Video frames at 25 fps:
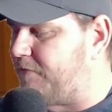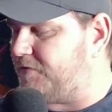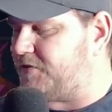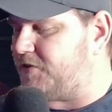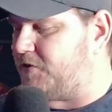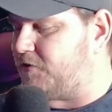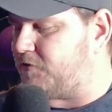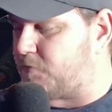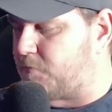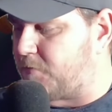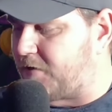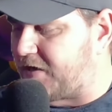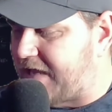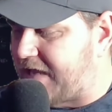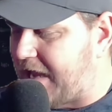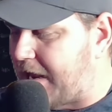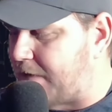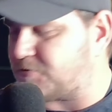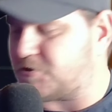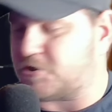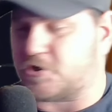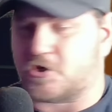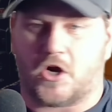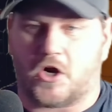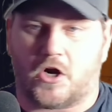everything through my
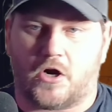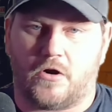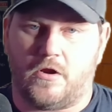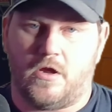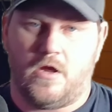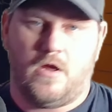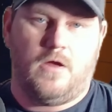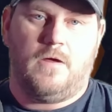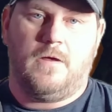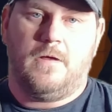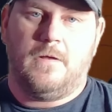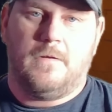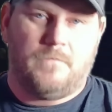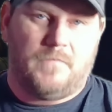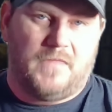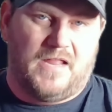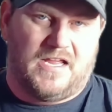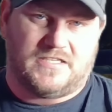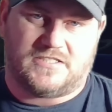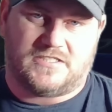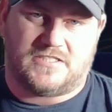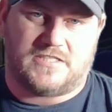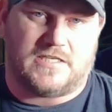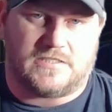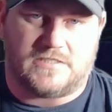capture card
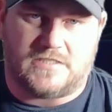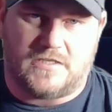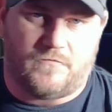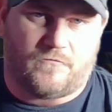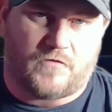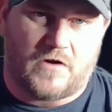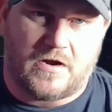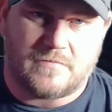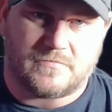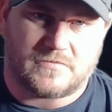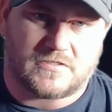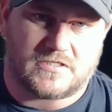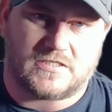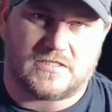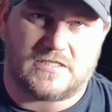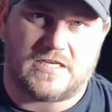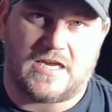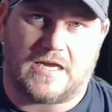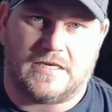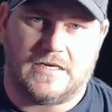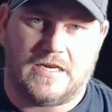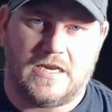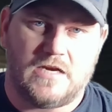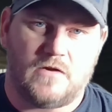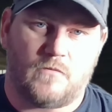at 60 frames a
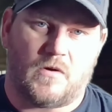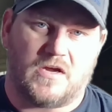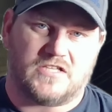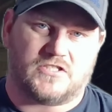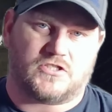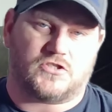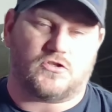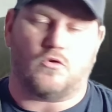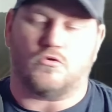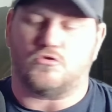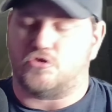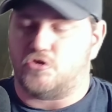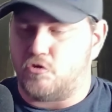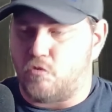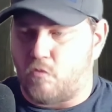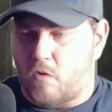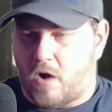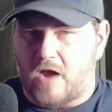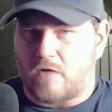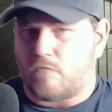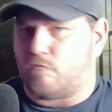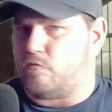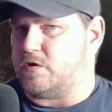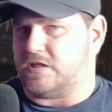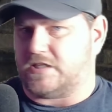second anyway. So do
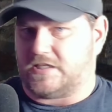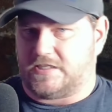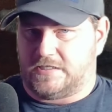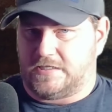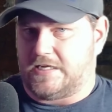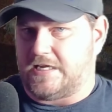I really